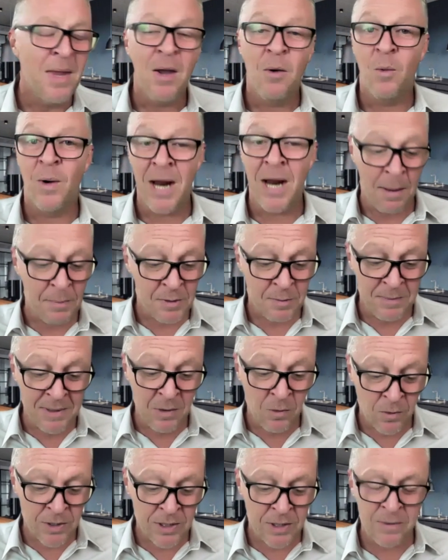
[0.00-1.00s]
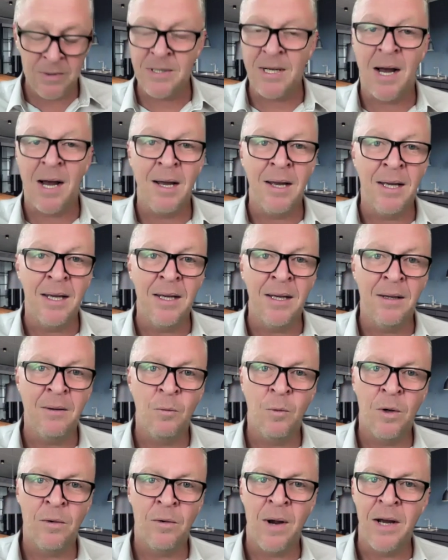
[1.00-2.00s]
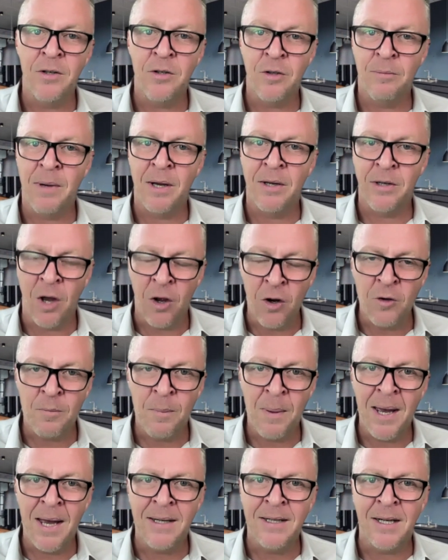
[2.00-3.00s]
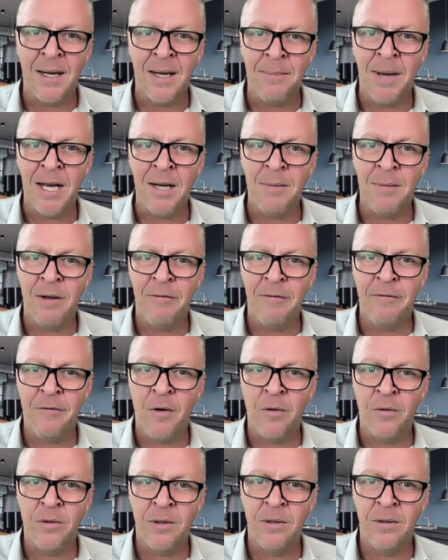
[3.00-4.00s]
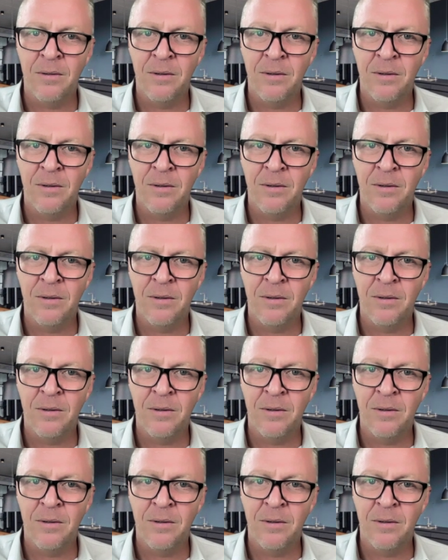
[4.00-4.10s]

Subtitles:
What helps me also is I write on my notepad and I make my font